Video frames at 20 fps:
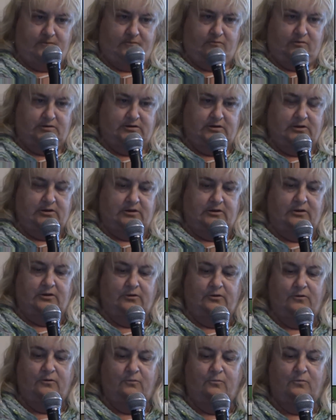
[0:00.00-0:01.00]
would
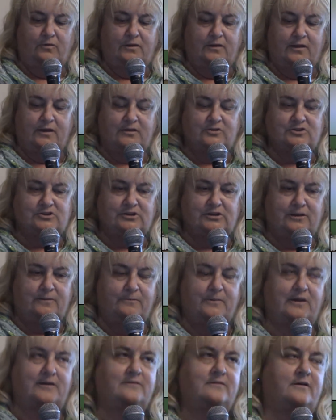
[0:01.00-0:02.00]
conclude with actually
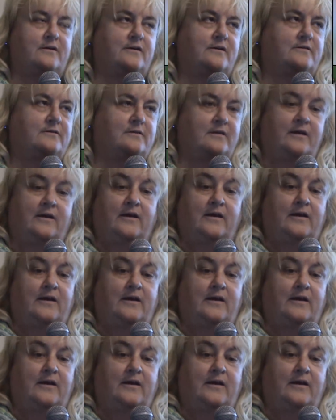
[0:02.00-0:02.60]
in my talks